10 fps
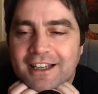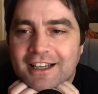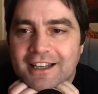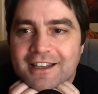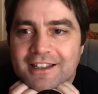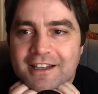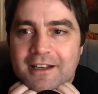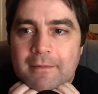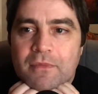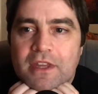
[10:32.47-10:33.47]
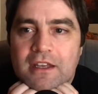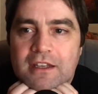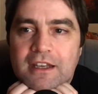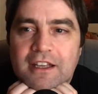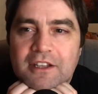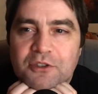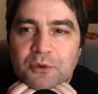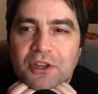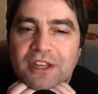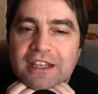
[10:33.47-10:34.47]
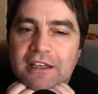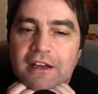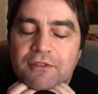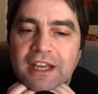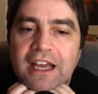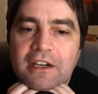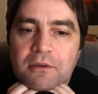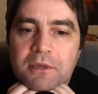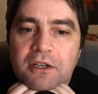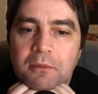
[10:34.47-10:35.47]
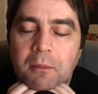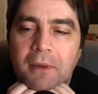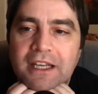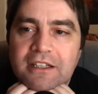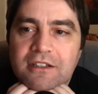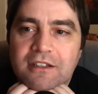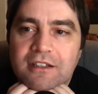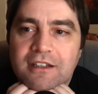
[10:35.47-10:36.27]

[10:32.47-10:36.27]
And yeah, so I think I've kind of made up my mind